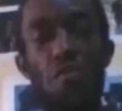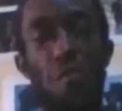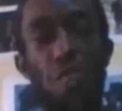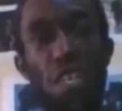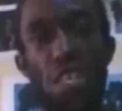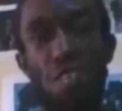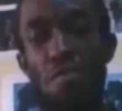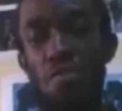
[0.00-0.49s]

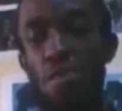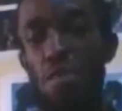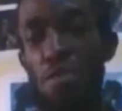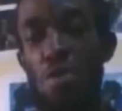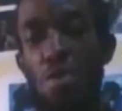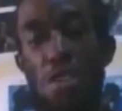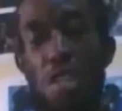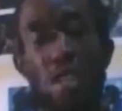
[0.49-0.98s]
but
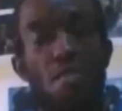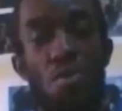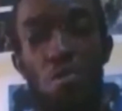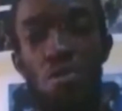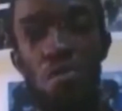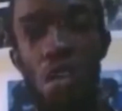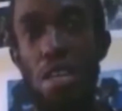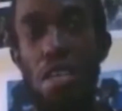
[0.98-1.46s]
festivals don't
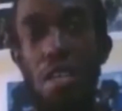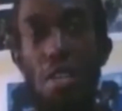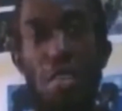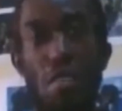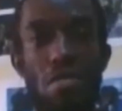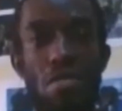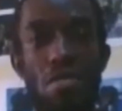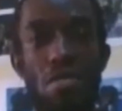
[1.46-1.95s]
give you
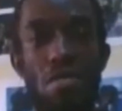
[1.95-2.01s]
money.